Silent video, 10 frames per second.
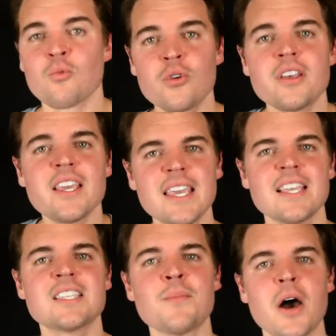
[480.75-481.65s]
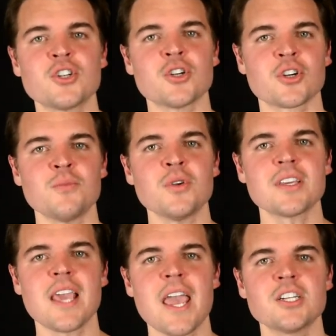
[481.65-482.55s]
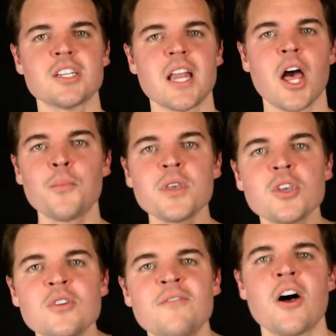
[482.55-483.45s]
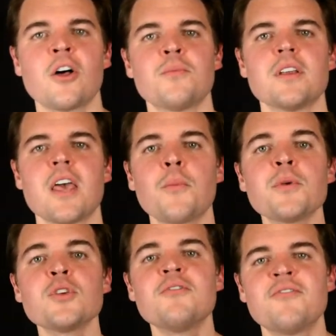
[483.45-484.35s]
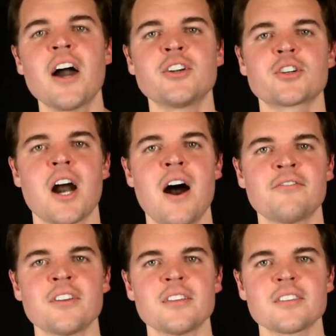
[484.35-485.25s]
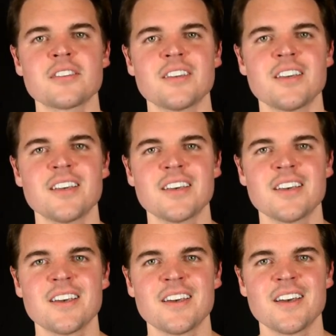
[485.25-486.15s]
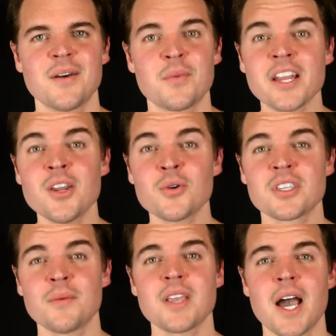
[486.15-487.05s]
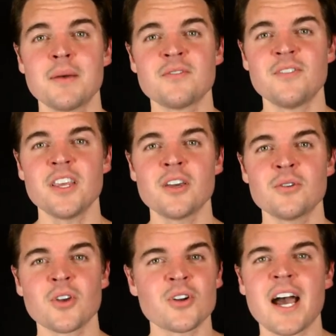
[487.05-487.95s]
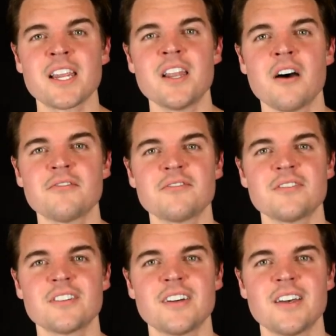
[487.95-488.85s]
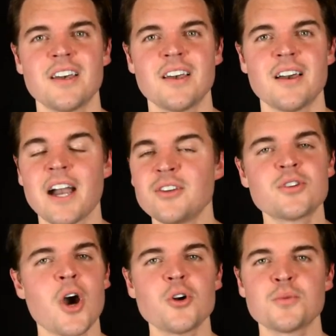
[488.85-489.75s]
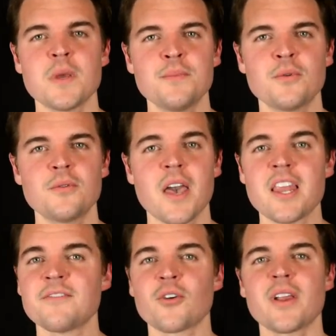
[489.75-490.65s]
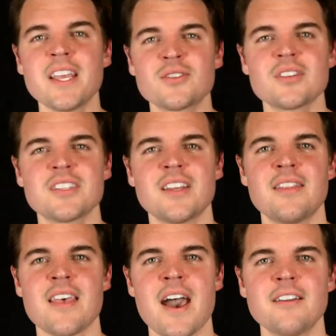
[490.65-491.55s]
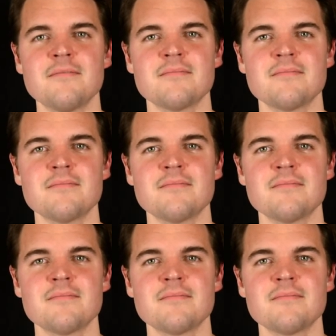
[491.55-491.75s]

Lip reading: really is about your communication, helping you develop it, helping you find your confidence. But I know sometimes videos are not enough. I do coach people, and if you're interested in that,